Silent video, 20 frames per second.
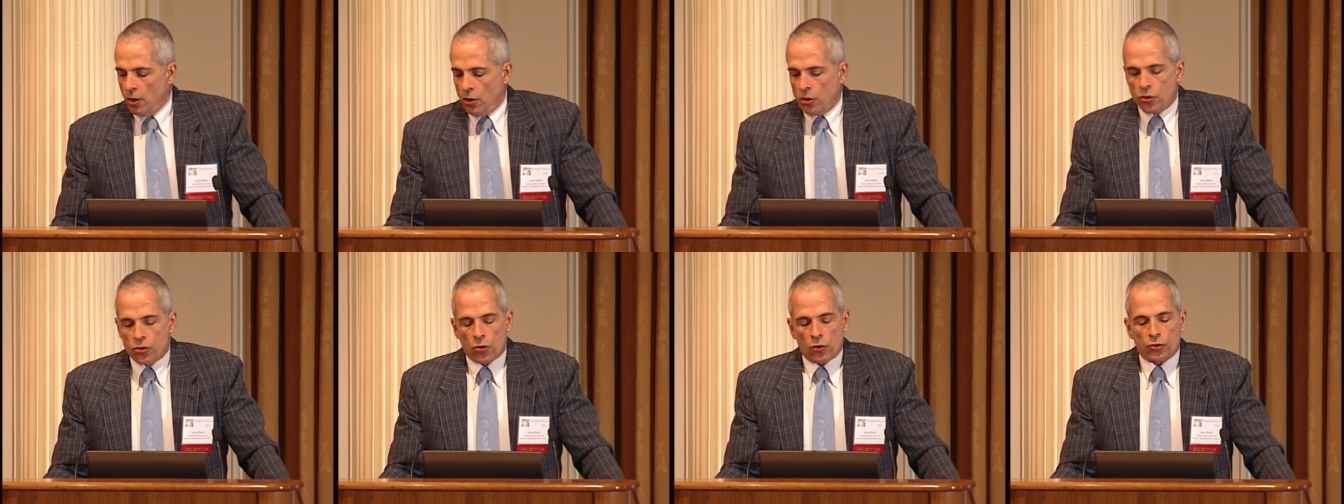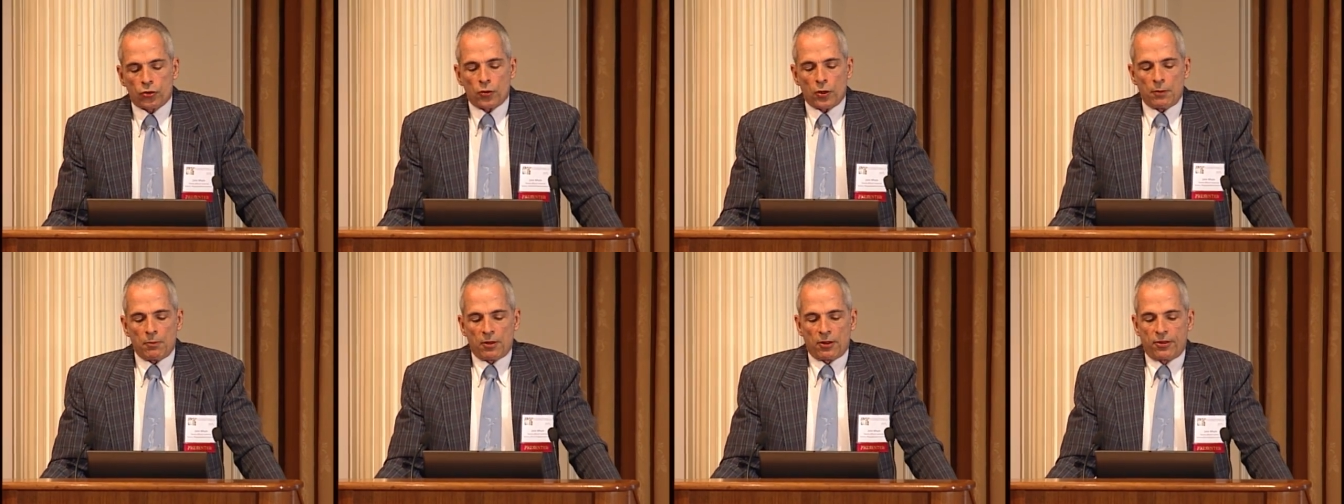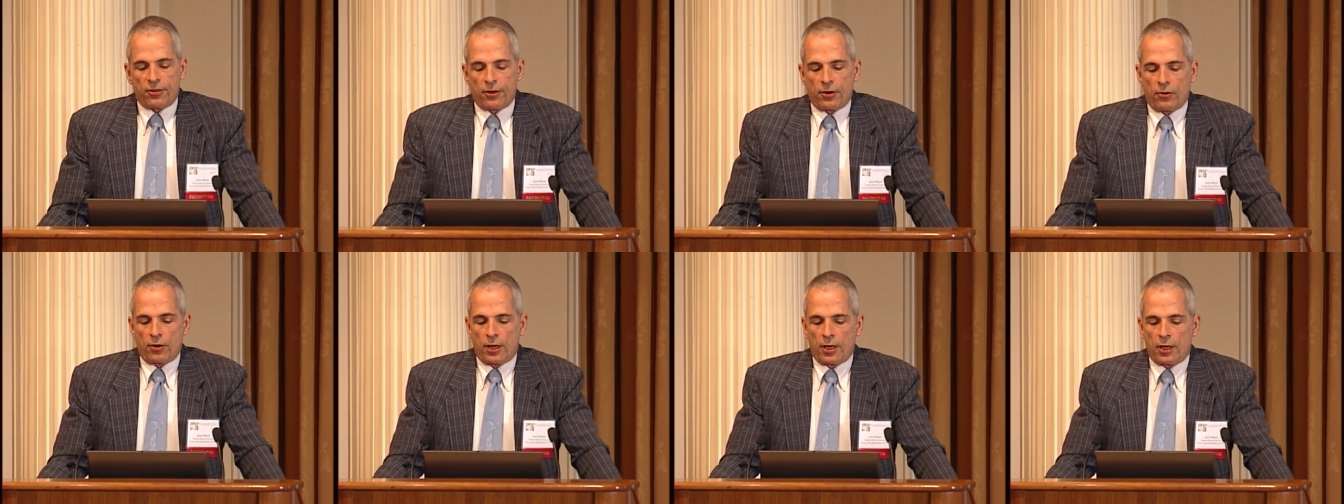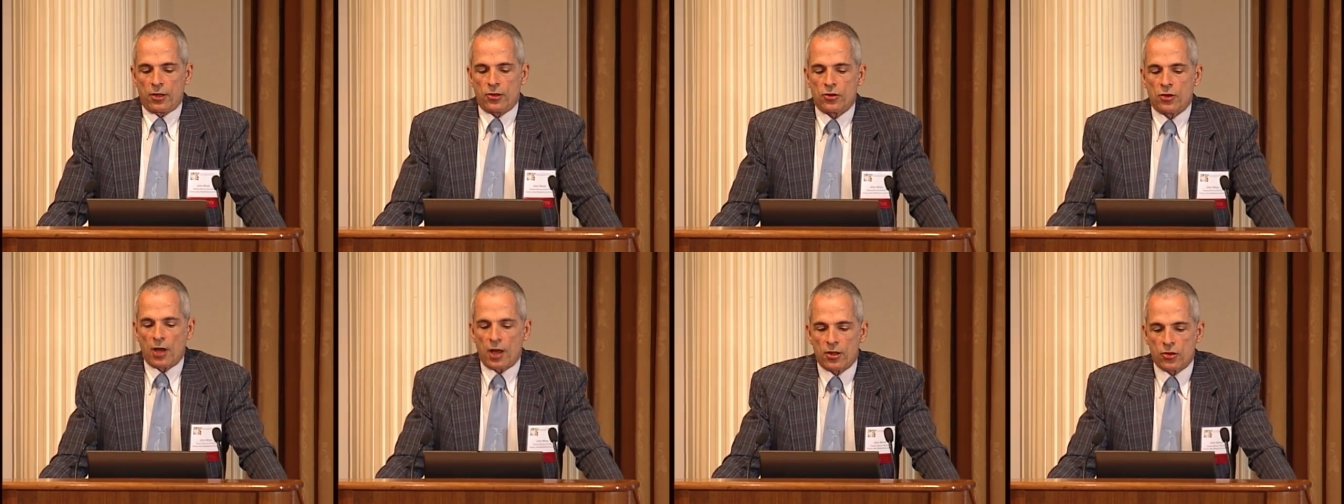So treatment theory,
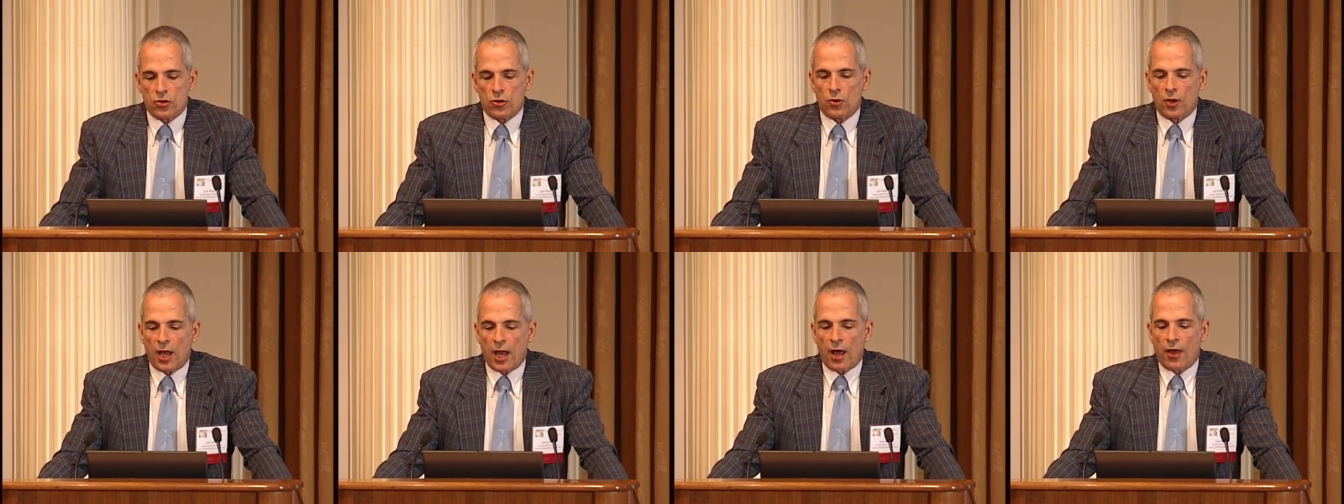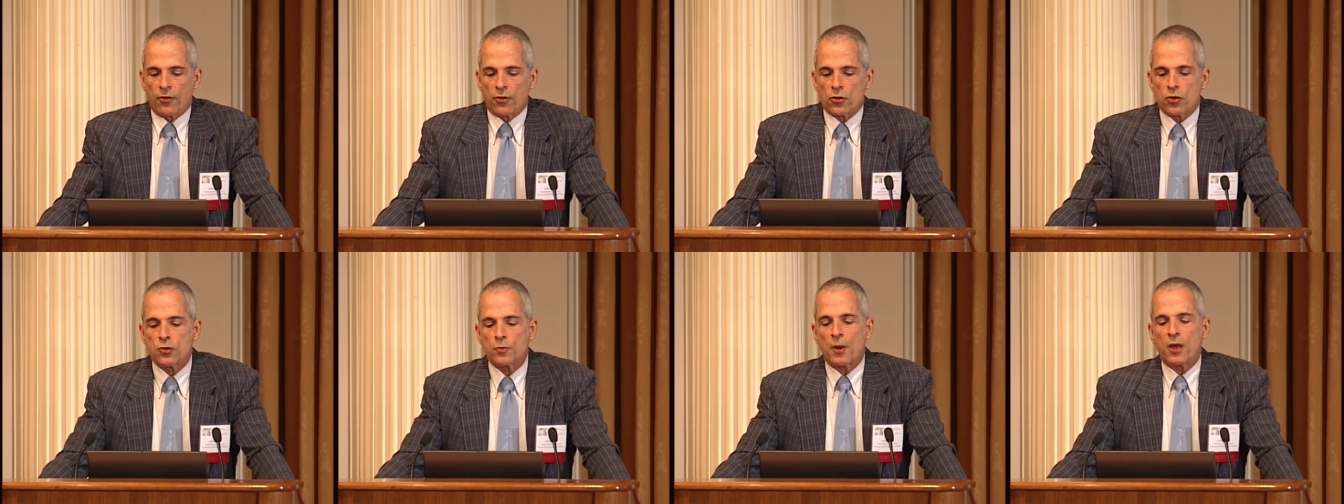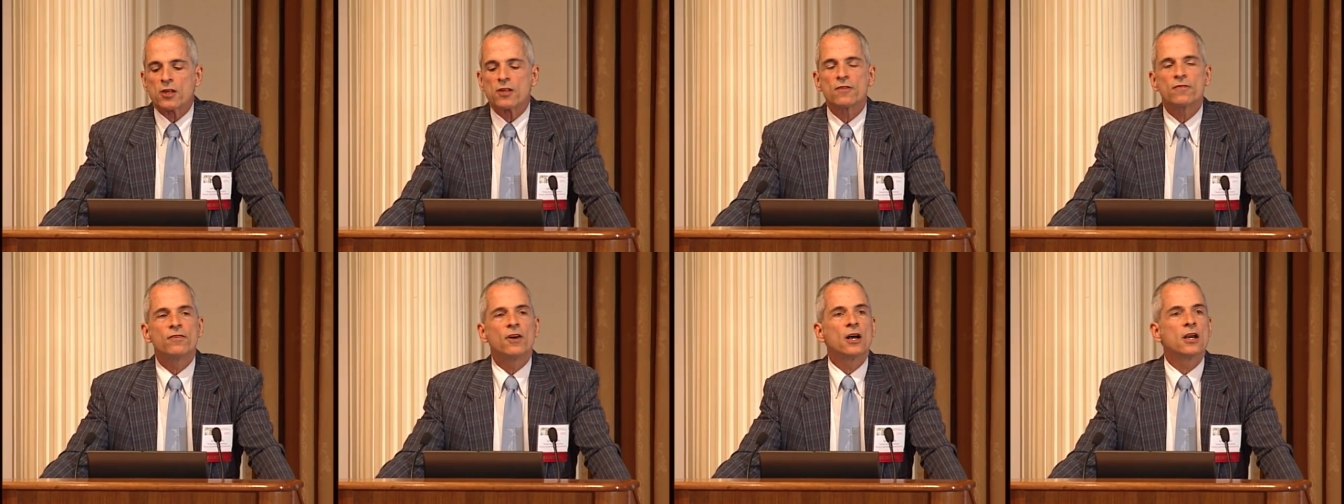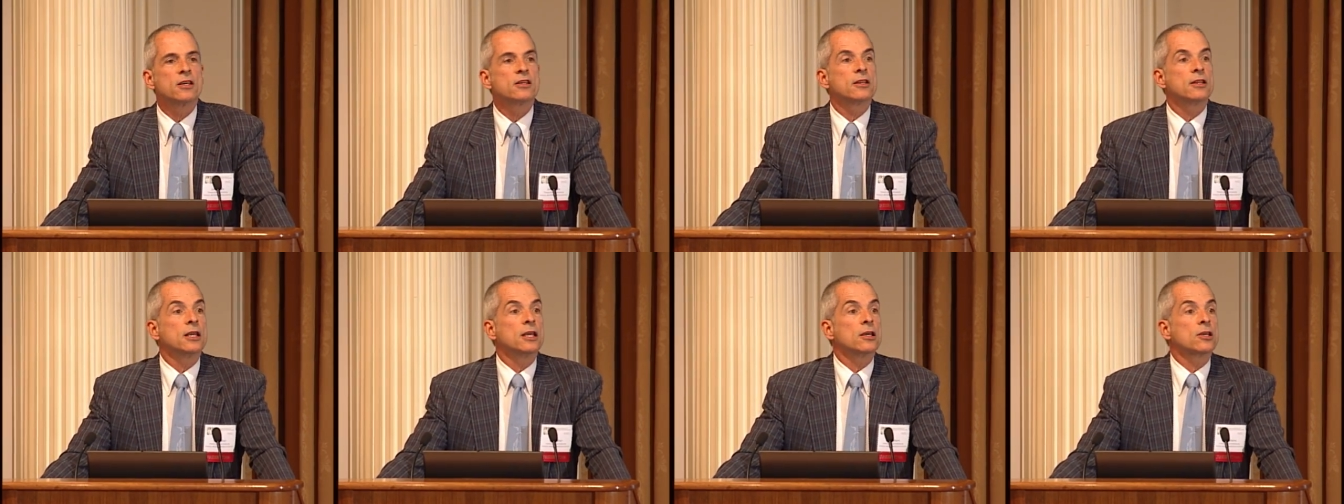as you gather, specifies
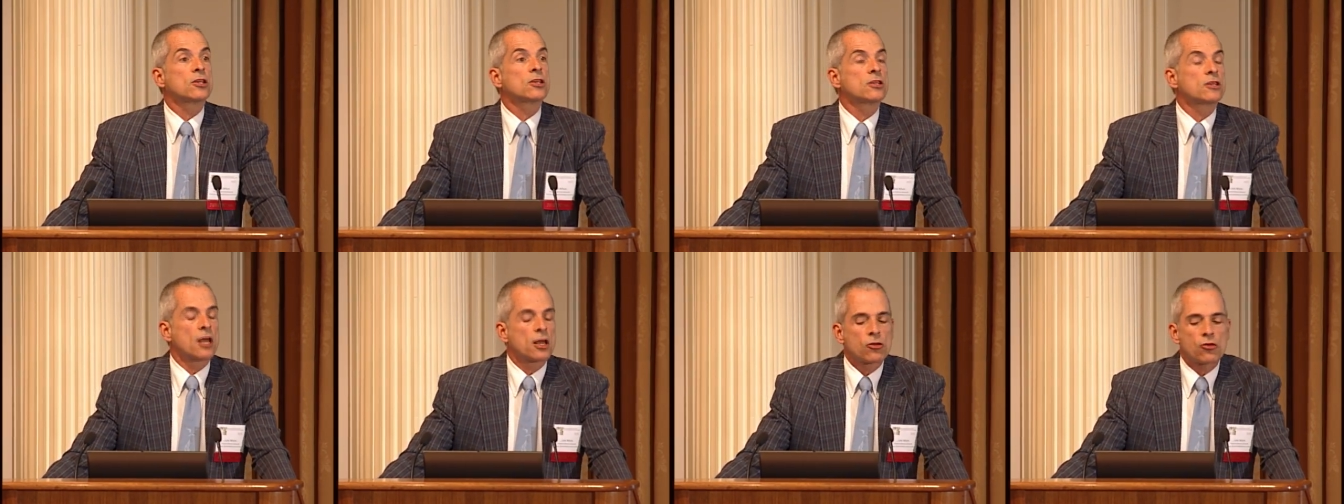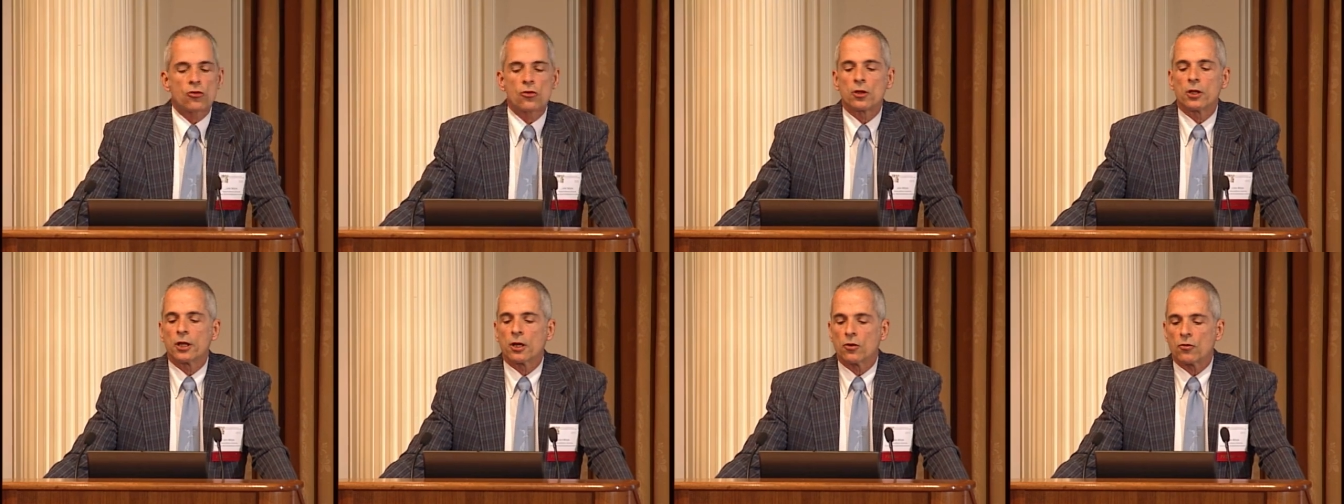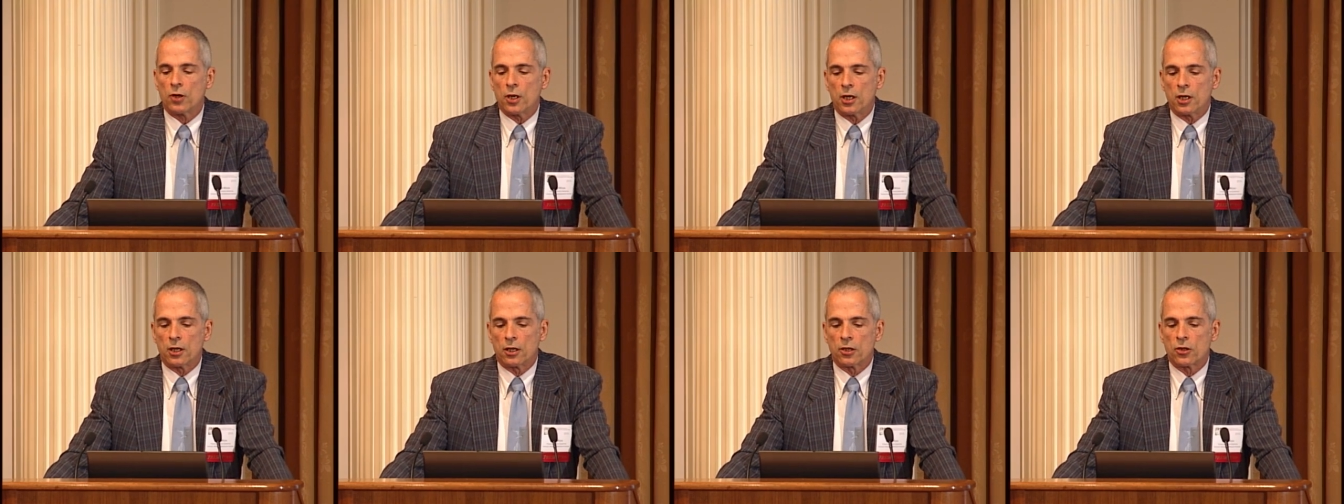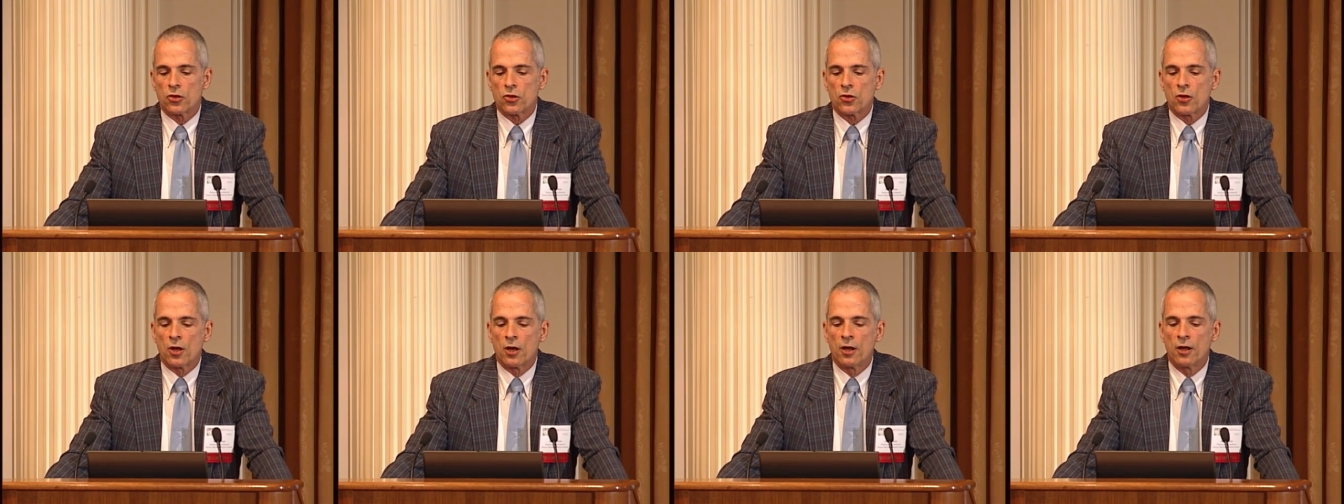the essential ingredients